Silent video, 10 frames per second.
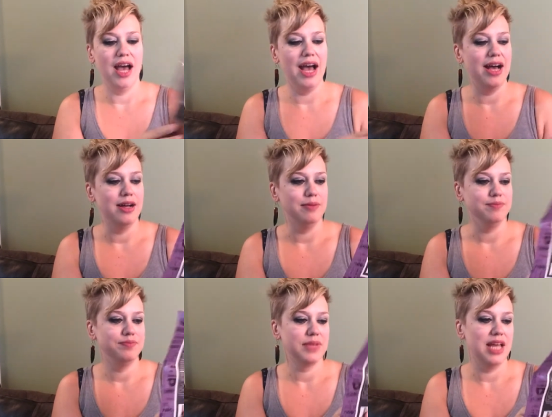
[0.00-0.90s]
Um,
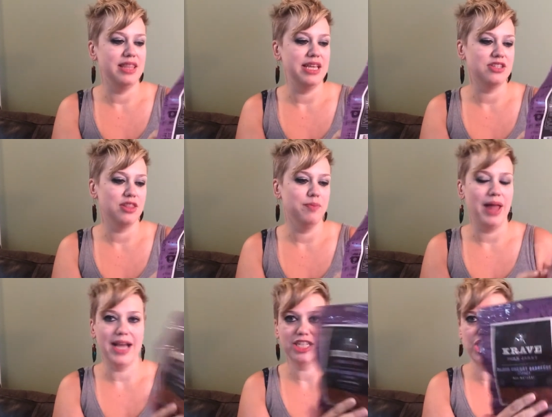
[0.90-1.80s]
and these are the
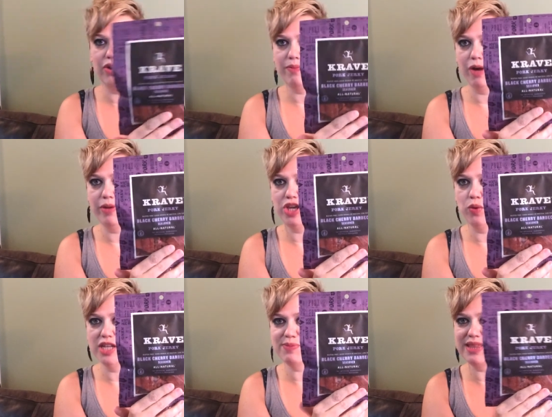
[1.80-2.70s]
black cherry barbecue
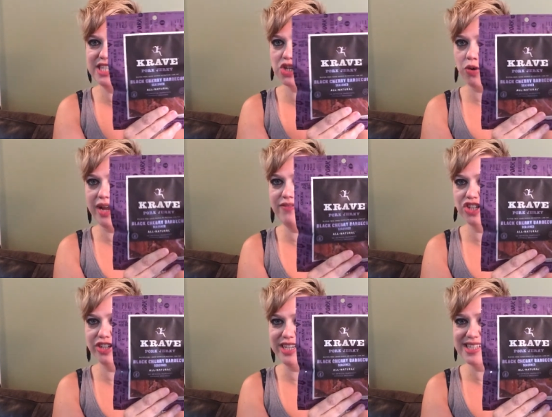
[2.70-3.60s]
ones, but these Krave
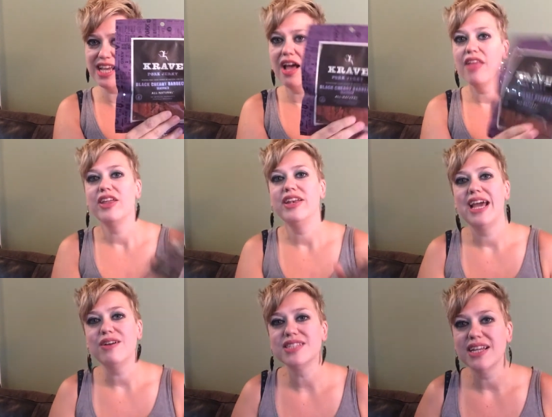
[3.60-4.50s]
jerkies. The
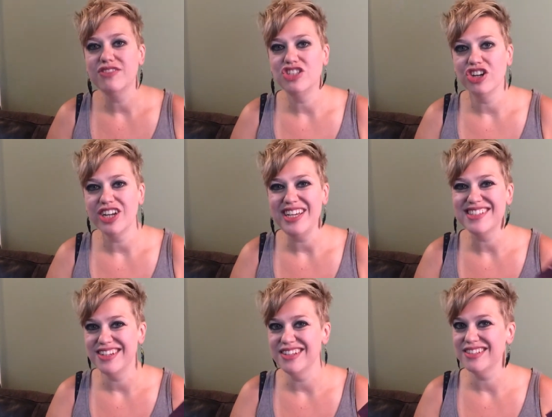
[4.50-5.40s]
downside of jerky
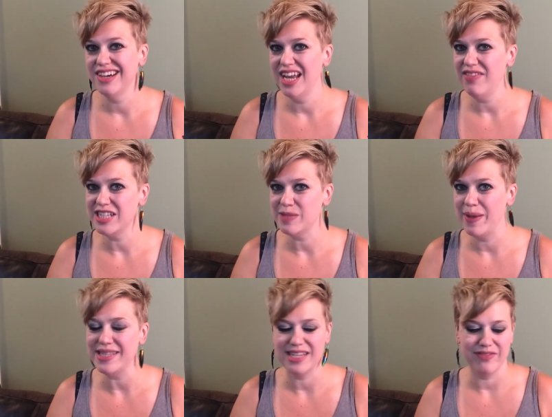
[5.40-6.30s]
is that it's kind of
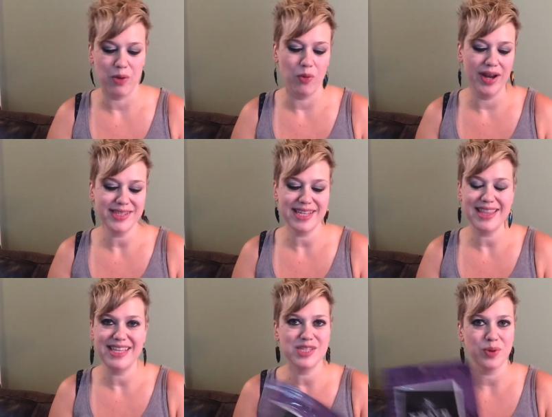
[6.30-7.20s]
expensive. I want to say
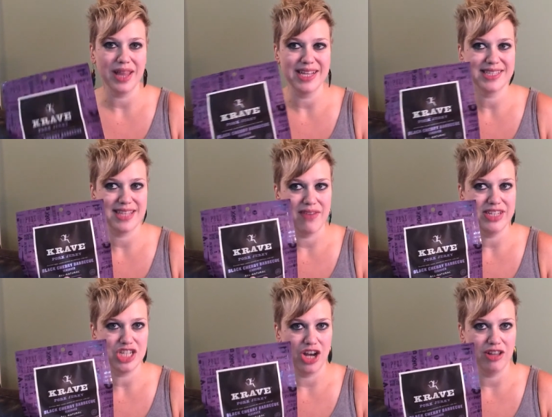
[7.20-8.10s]
these were like
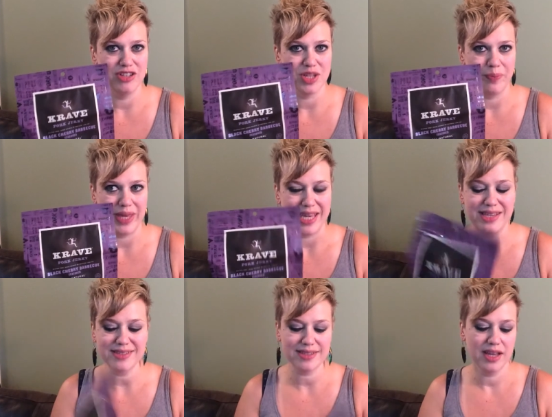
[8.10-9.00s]
$7 a
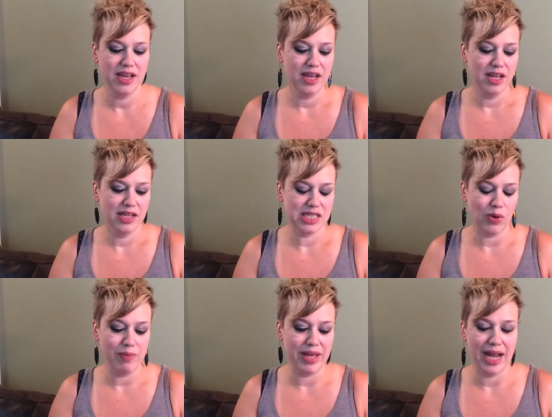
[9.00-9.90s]
piece.
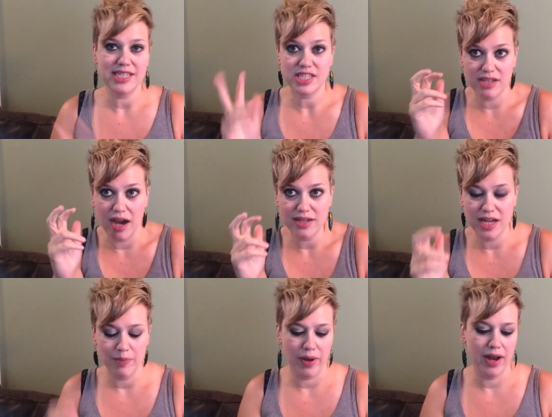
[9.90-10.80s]
So, I mean, I stocked
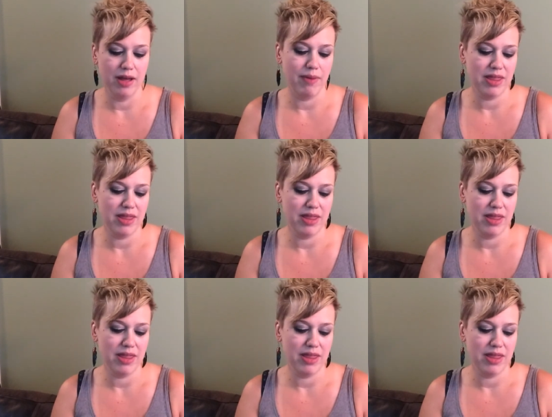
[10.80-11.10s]
up on them.